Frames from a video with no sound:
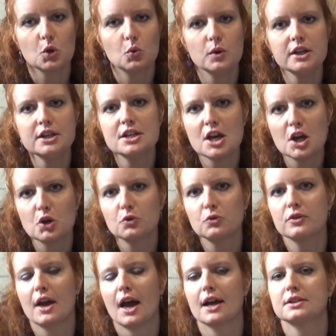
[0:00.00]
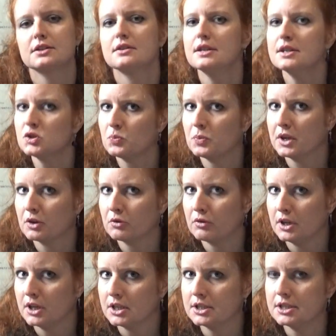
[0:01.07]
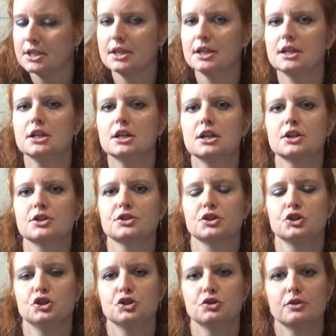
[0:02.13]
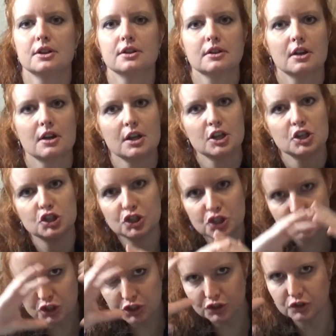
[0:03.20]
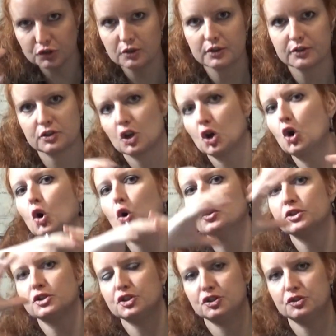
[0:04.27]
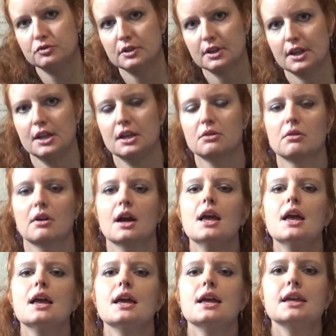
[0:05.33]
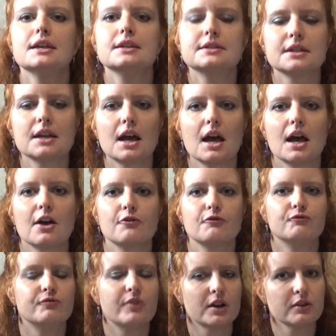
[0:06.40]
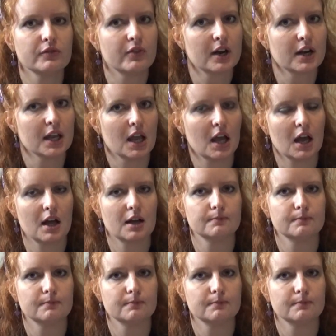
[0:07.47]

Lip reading: We know that this period here, so during the so-called Stuart era, is very